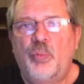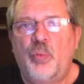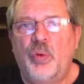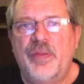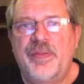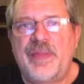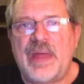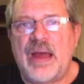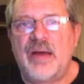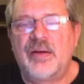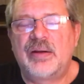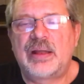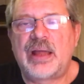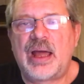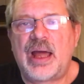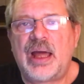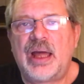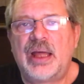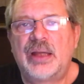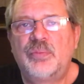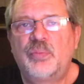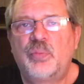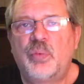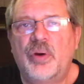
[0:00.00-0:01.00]
without
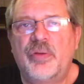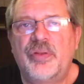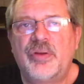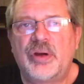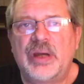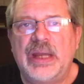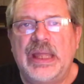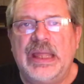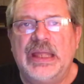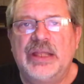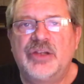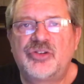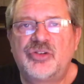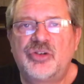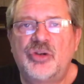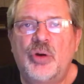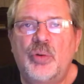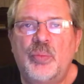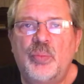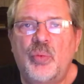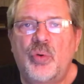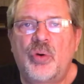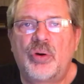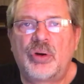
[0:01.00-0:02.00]
God where there is
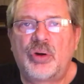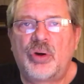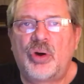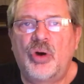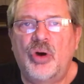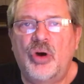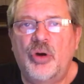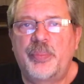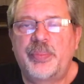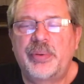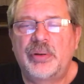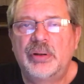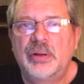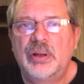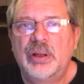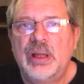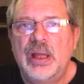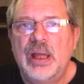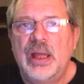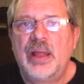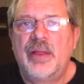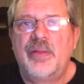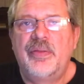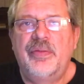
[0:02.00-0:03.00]
no more hope.
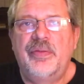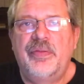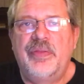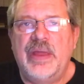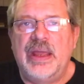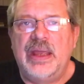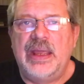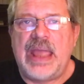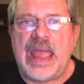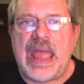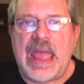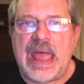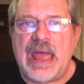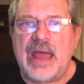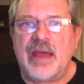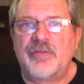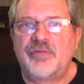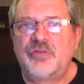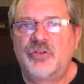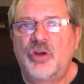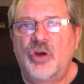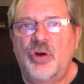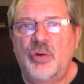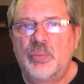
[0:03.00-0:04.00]
They
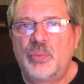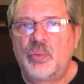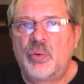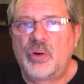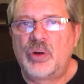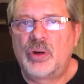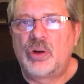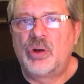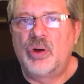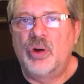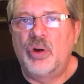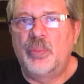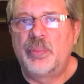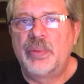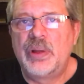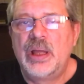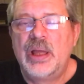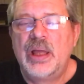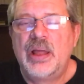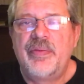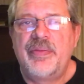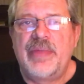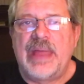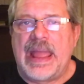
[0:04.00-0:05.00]
have no more hope.
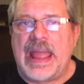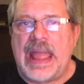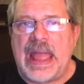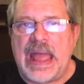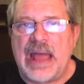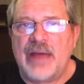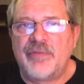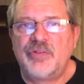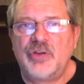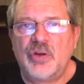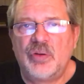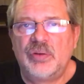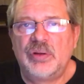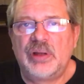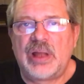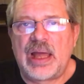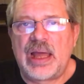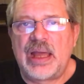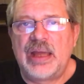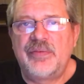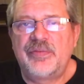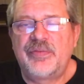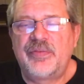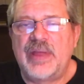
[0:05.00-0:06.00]
They have no
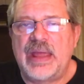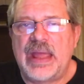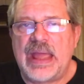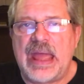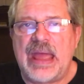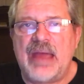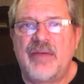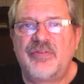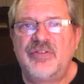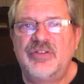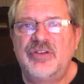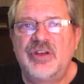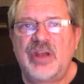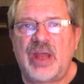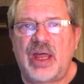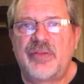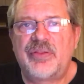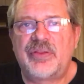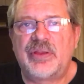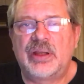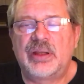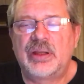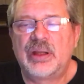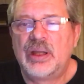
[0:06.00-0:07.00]
life. They have
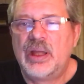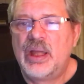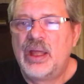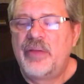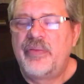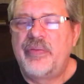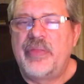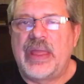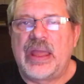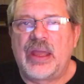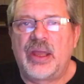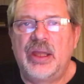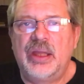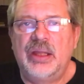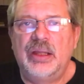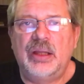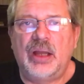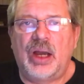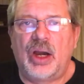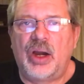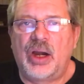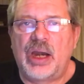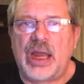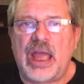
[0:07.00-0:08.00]
nothing.
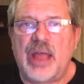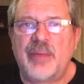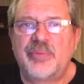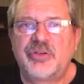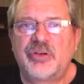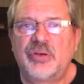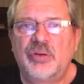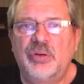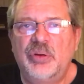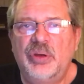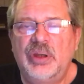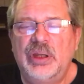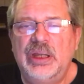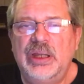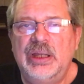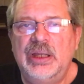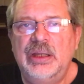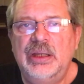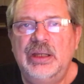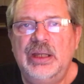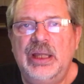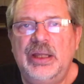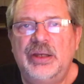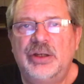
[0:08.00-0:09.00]
They are
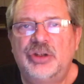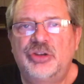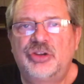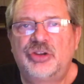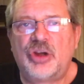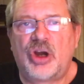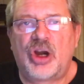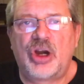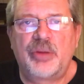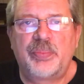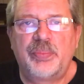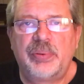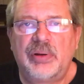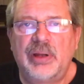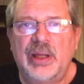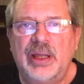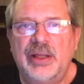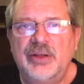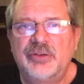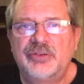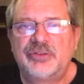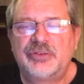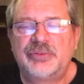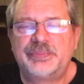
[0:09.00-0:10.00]
absolutely in a dark
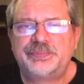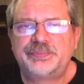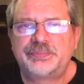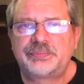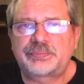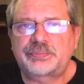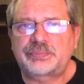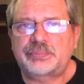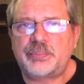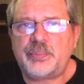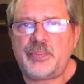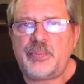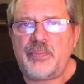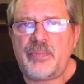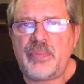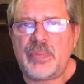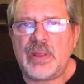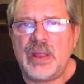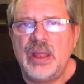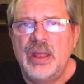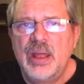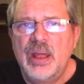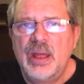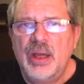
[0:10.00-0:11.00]
place
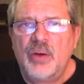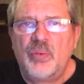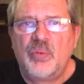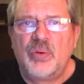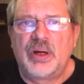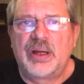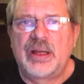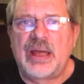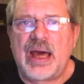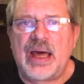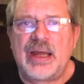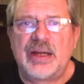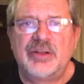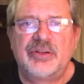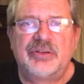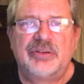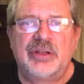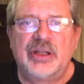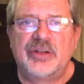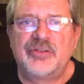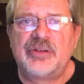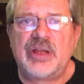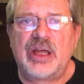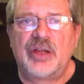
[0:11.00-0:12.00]
where
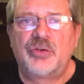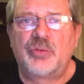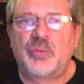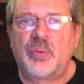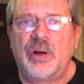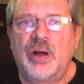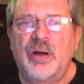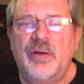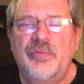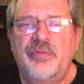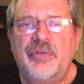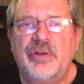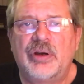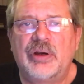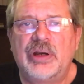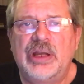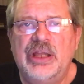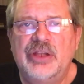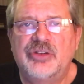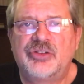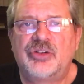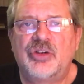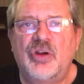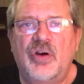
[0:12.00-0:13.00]
God does not dwell. There
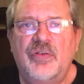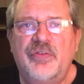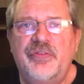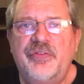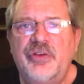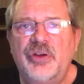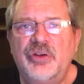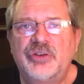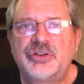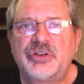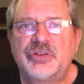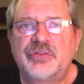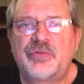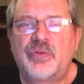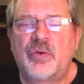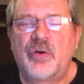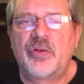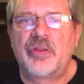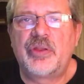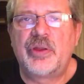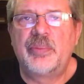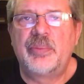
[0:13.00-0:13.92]
is no future for